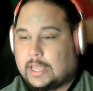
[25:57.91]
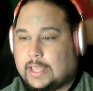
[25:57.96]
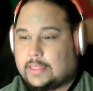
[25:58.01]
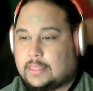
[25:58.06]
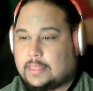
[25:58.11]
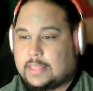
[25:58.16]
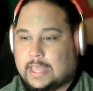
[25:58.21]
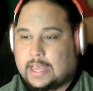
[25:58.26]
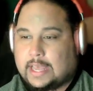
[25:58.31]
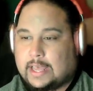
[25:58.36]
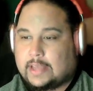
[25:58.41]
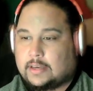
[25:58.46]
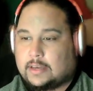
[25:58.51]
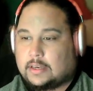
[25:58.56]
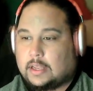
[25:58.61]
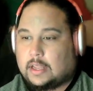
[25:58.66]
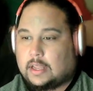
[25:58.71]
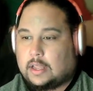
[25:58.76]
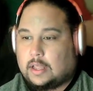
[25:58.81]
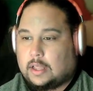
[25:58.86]
And
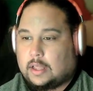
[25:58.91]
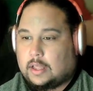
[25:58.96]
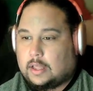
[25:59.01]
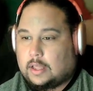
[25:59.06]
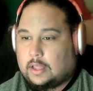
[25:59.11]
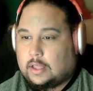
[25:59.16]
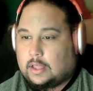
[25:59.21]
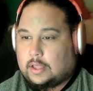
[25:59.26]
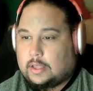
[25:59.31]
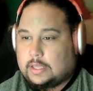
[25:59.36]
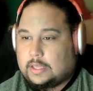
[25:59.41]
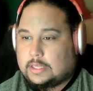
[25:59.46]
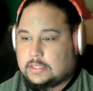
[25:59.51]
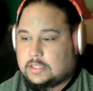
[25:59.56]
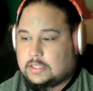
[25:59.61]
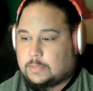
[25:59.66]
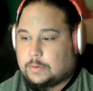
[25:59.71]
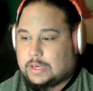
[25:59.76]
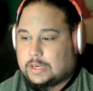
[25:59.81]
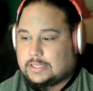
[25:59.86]
that
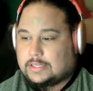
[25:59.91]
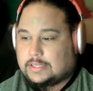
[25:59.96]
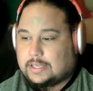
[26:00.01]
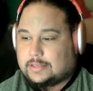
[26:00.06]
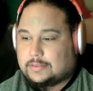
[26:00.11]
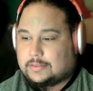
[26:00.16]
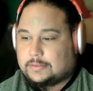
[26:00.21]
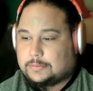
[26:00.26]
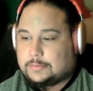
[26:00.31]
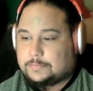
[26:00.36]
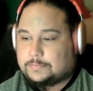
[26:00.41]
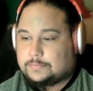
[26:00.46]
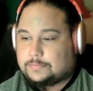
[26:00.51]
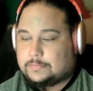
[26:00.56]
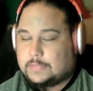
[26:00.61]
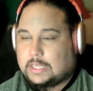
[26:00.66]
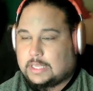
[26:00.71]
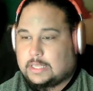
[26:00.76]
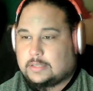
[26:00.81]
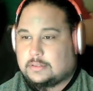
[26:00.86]
is depressing
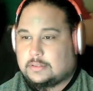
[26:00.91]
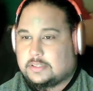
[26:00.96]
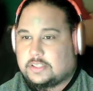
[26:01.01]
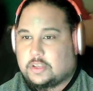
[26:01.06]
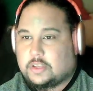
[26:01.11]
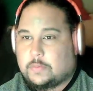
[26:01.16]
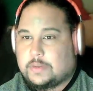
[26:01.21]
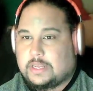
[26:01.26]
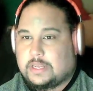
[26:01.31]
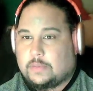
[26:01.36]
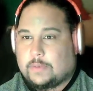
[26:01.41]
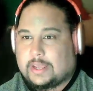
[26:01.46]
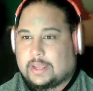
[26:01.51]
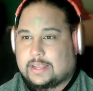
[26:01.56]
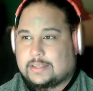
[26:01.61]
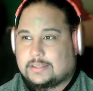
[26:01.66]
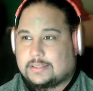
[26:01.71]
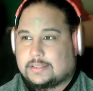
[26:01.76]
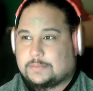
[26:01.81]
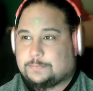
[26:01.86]
in so many
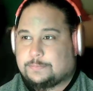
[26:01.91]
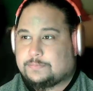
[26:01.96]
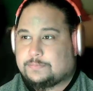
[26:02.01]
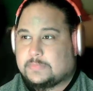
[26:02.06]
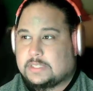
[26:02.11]
ways.